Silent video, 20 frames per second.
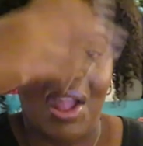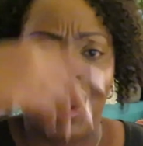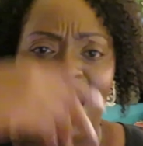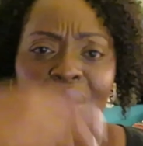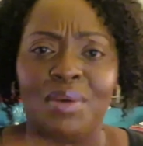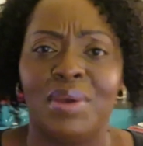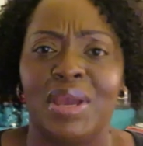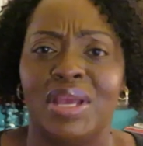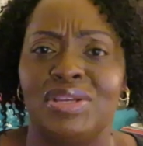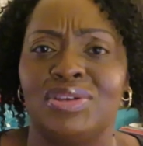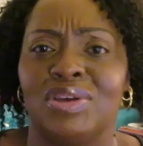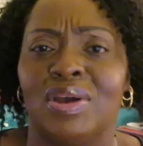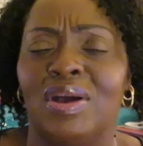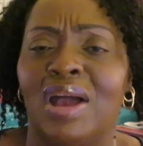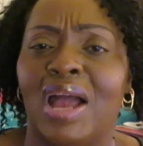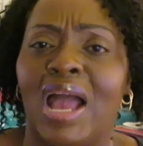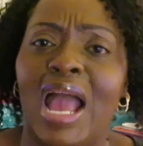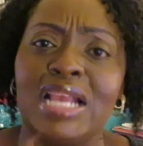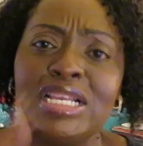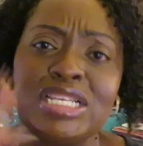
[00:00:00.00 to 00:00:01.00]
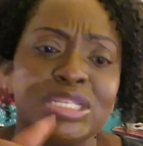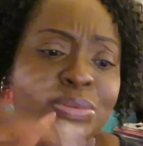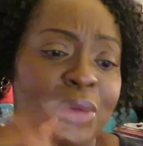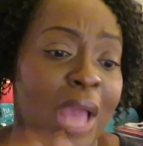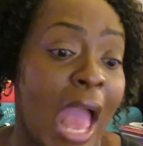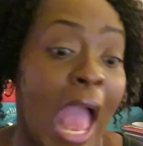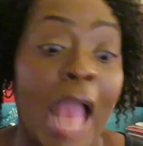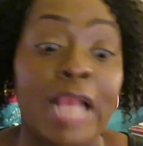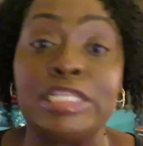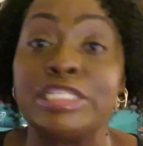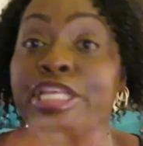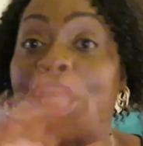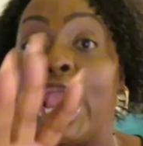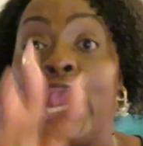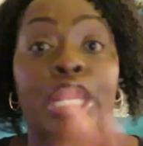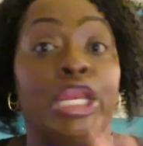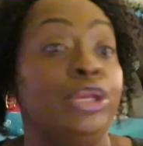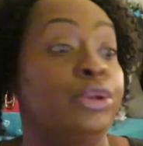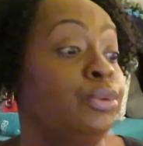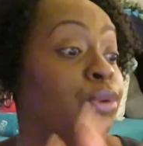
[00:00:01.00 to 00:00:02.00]
All right, y'all. I just I just
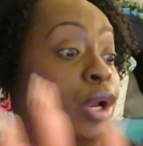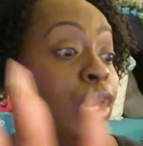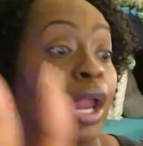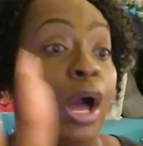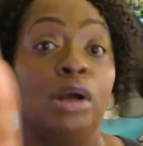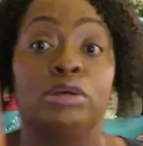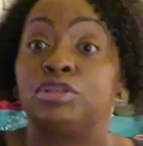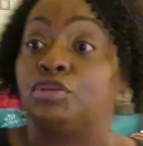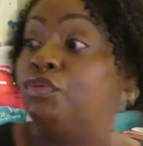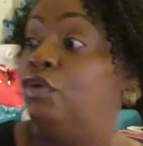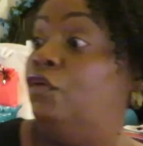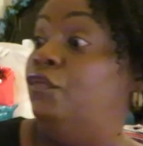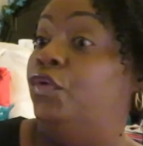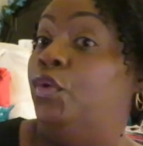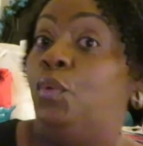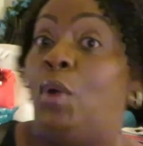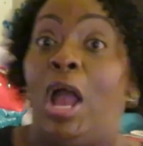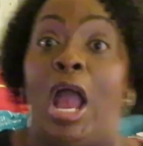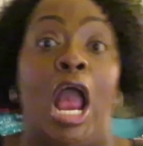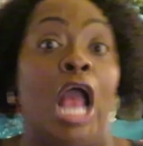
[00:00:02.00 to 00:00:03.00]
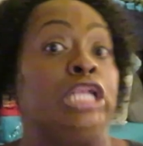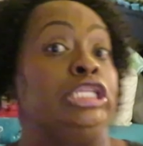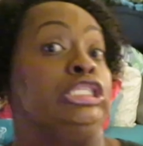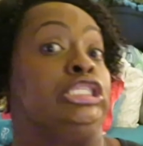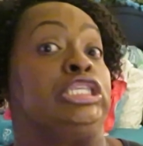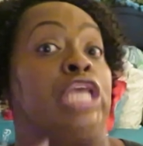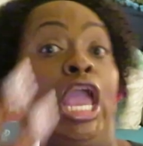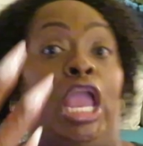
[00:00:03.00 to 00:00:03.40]
came to do the gloss review. I just